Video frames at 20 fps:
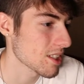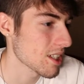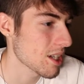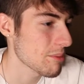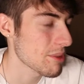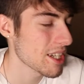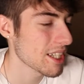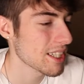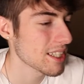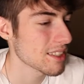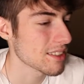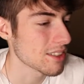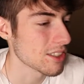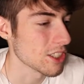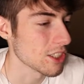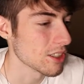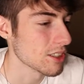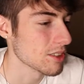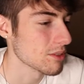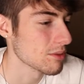mean, I guess
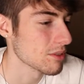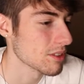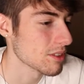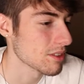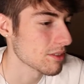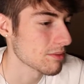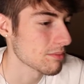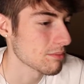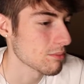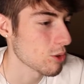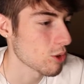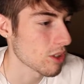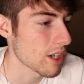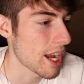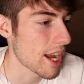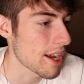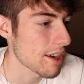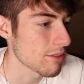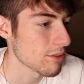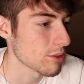good was more
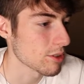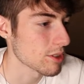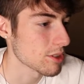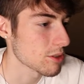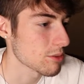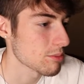average,